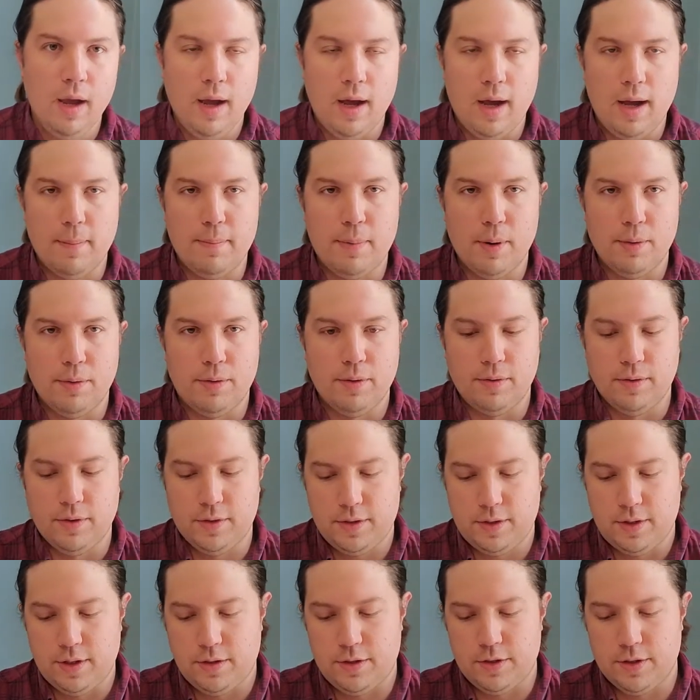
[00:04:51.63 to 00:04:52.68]
both in the
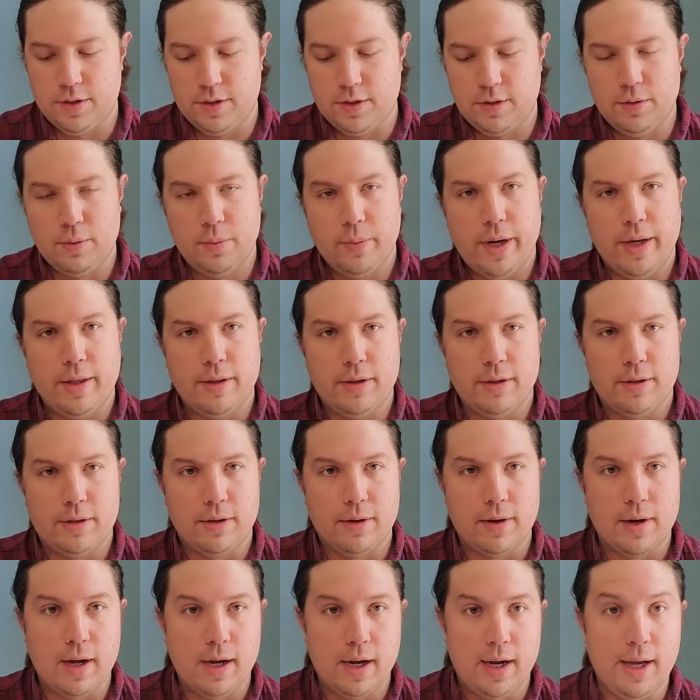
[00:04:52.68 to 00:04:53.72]
stitches and the way that they're
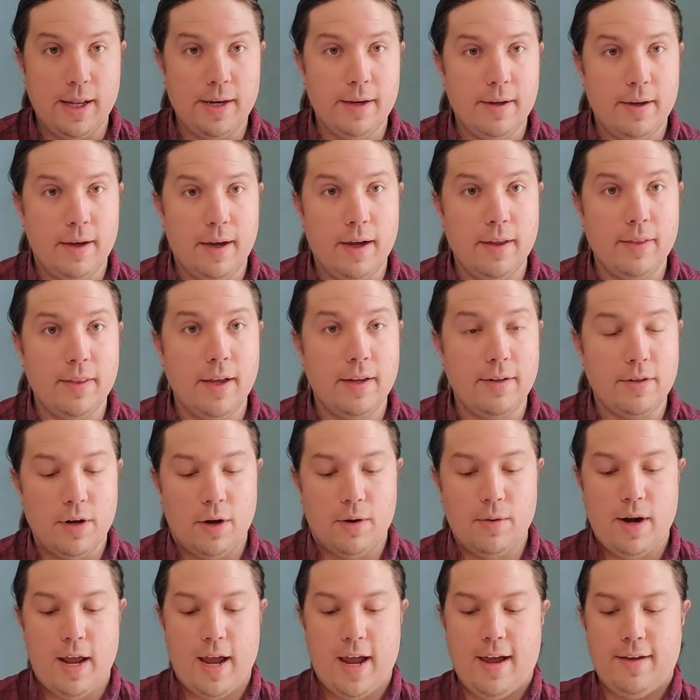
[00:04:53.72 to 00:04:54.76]
cut. They
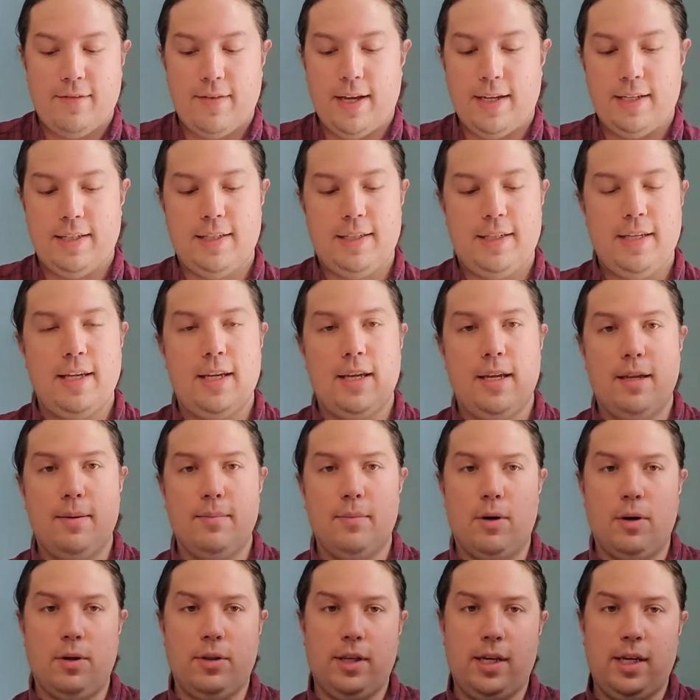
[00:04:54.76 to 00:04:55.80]
don't have a seam
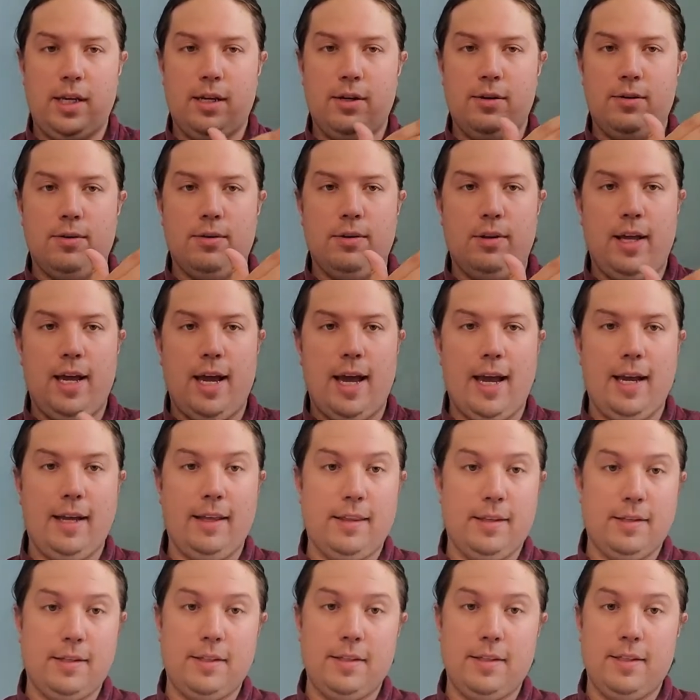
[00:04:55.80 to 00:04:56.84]
on the inner leg.
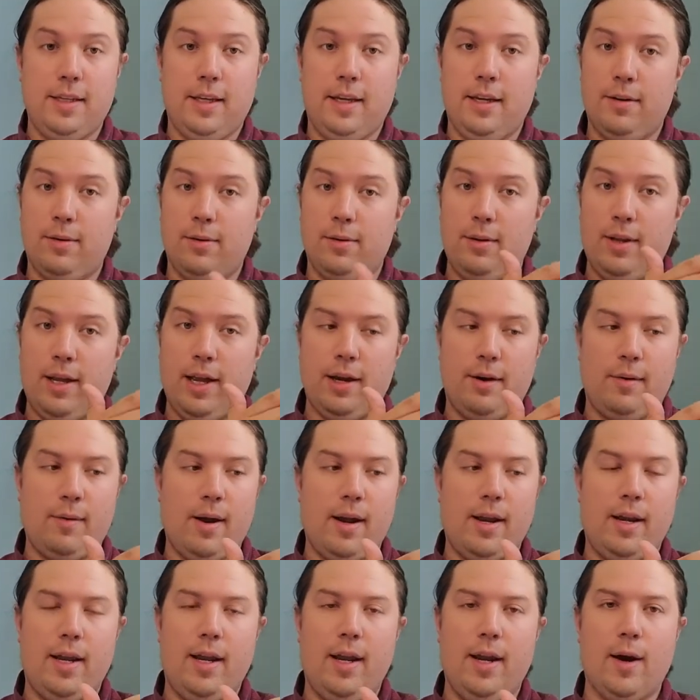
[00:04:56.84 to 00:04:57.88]
This is the inner leg
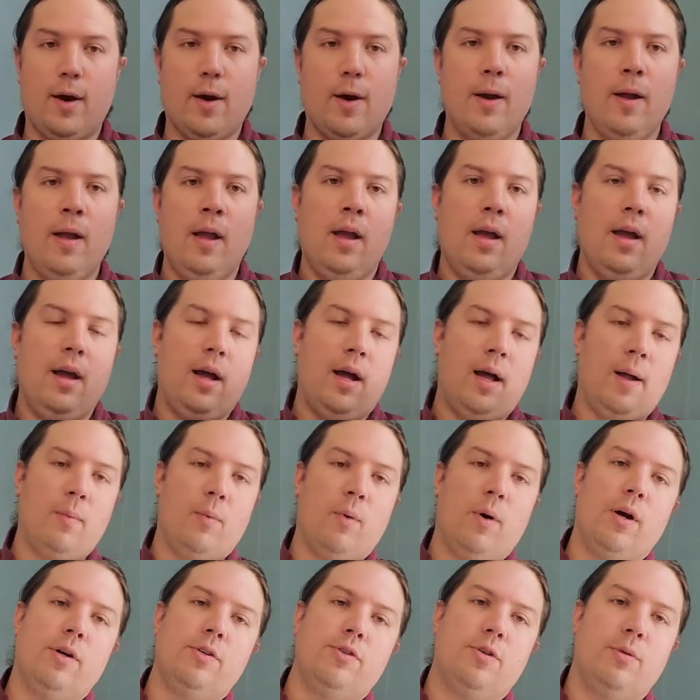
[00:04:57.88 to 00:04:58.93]
right here,
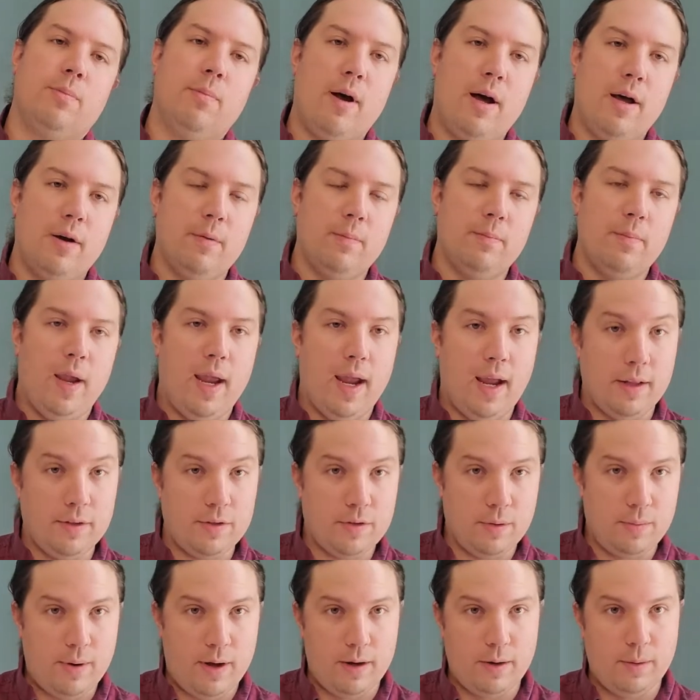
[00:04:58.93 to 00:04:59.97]
whereas your modern pants
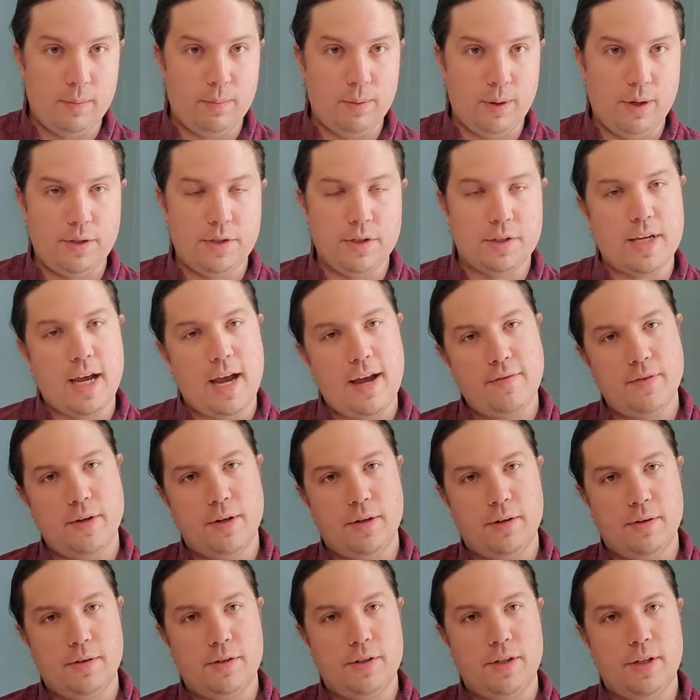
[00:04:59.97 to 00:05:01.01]
or modern breeches have an
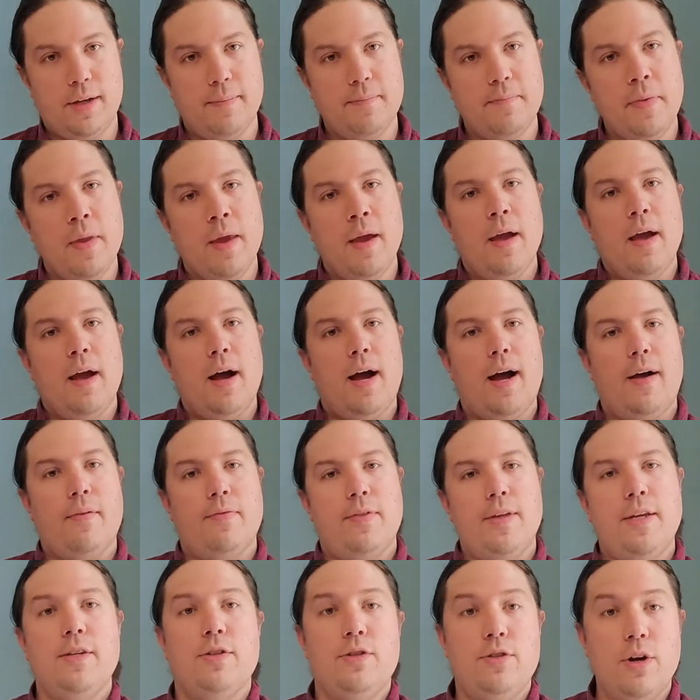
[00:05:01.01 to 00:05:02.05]
inner seam.
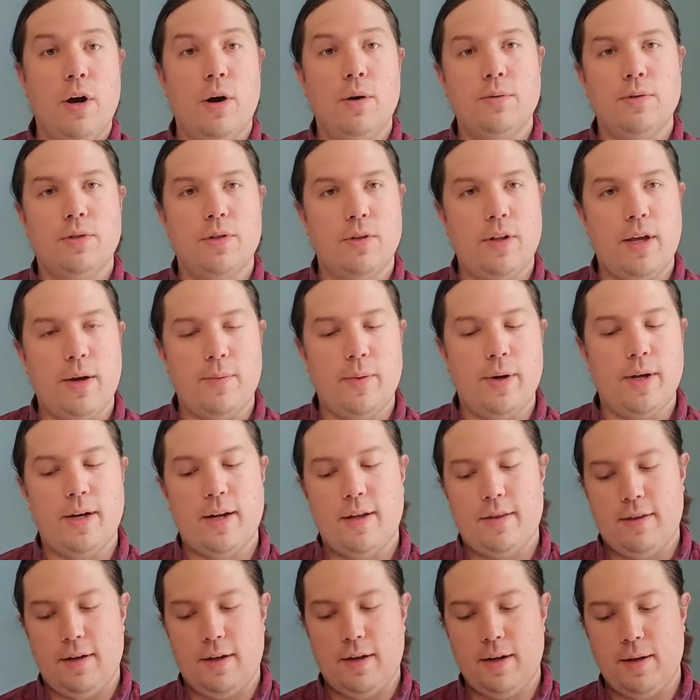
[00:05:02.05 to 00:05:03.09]
These don't, so that way
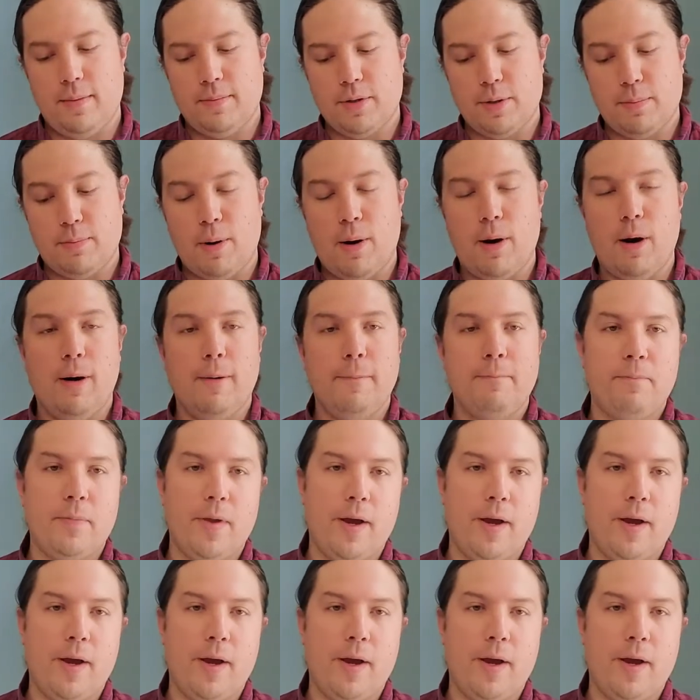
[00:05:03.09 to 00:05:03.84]
nothing comes apart.